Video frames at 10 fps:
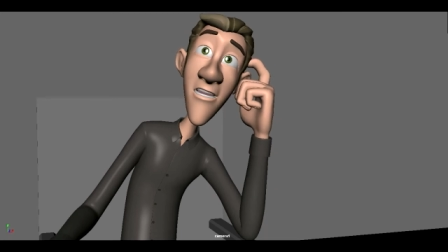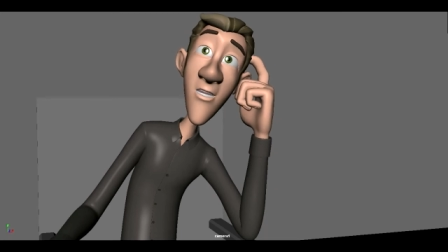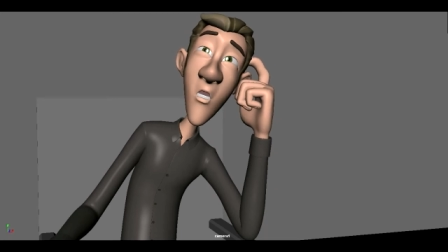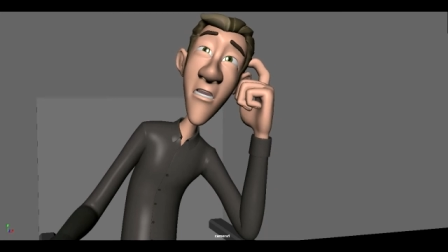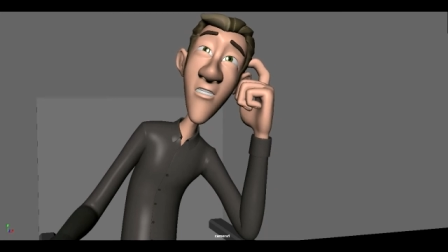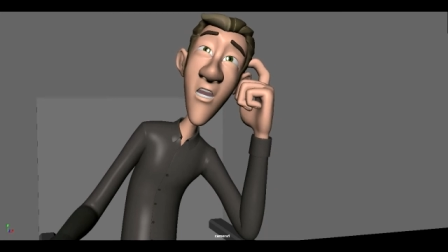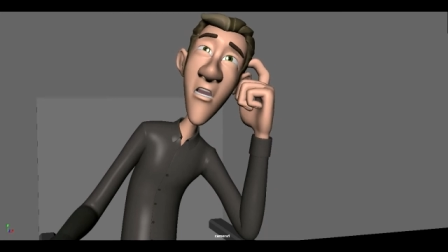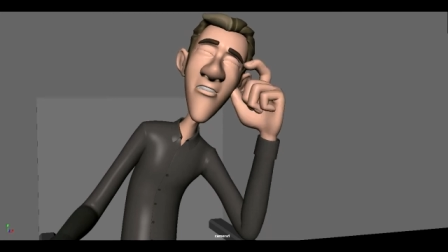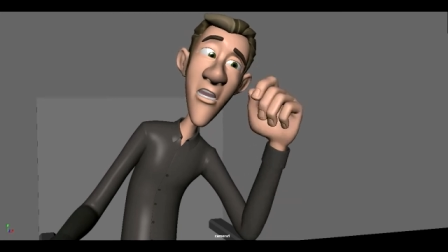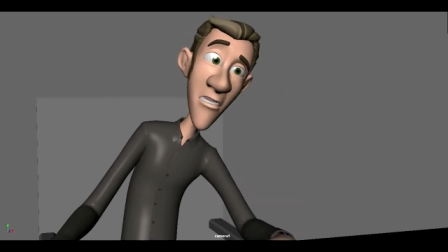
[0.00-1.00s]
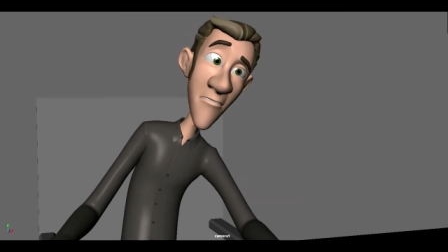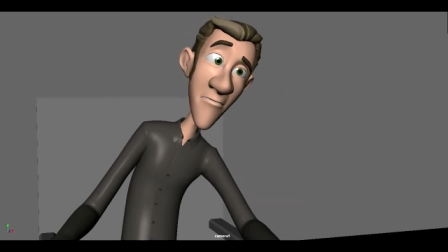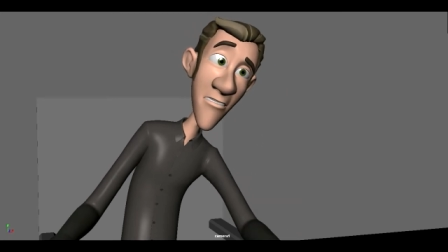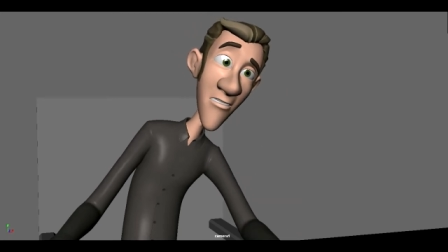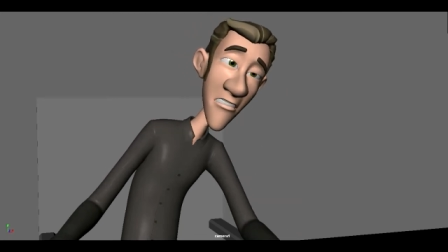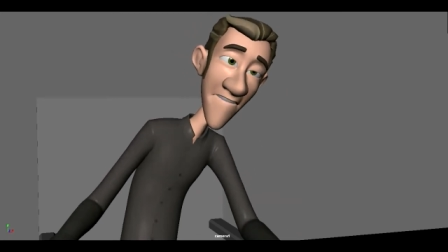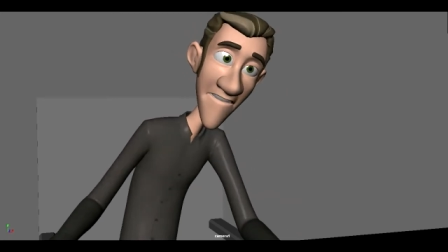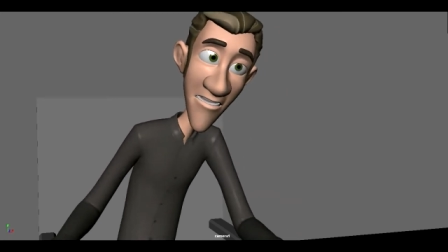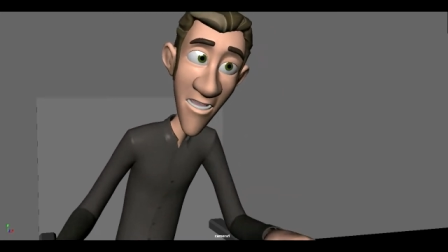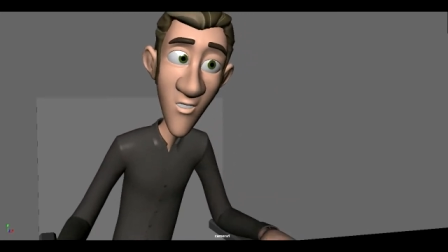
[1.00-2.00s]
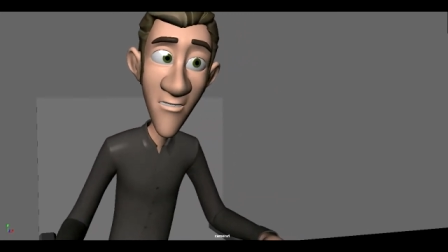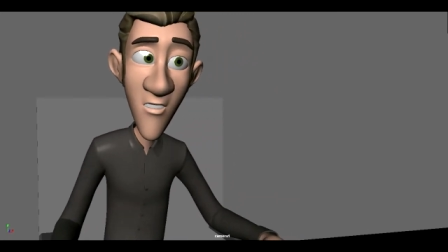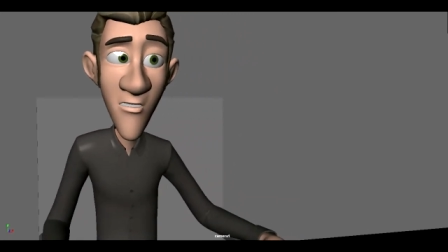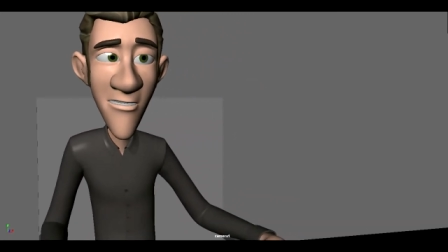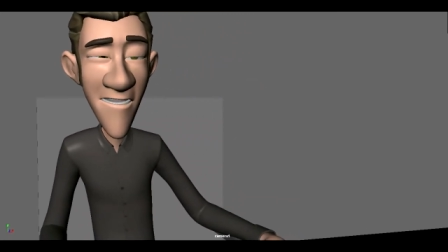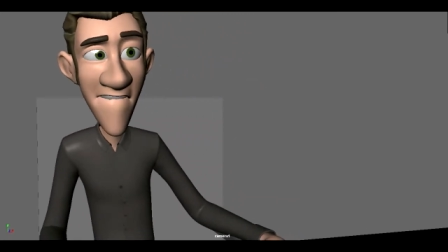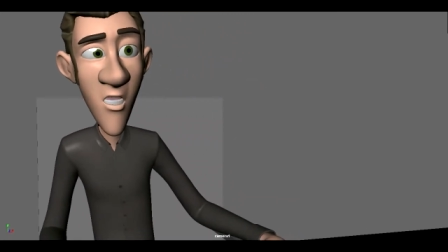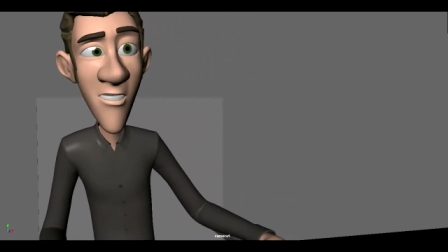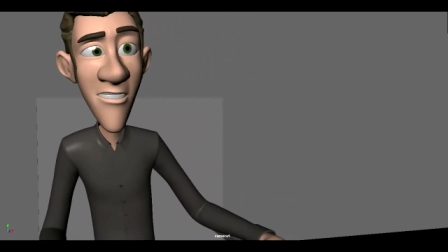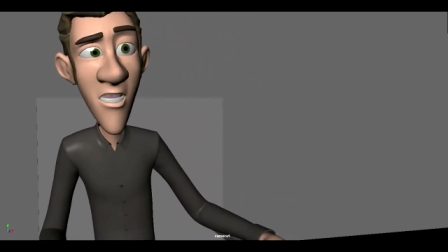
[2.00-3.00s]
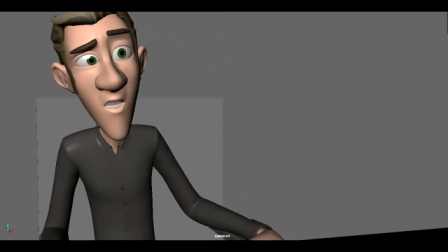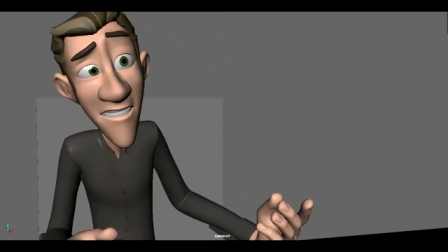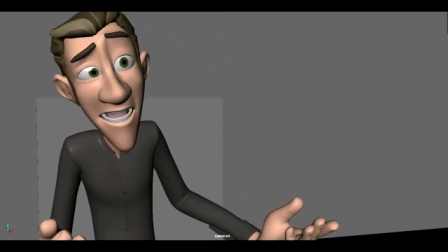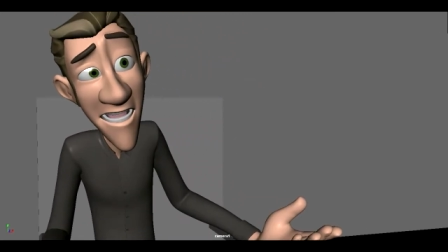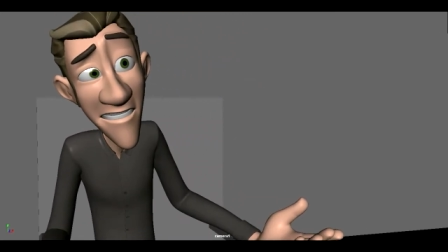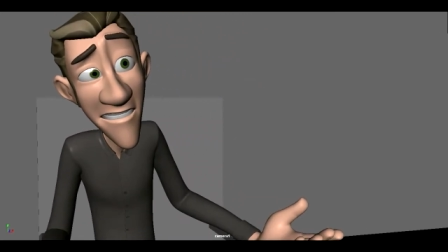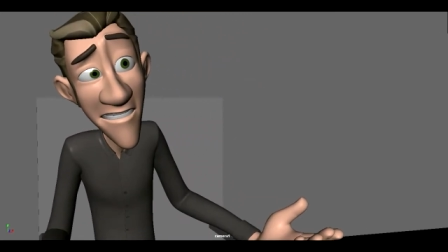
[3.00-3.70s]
You know, I'd rather not. I just feel kind of weird doing that voice. Is that okay?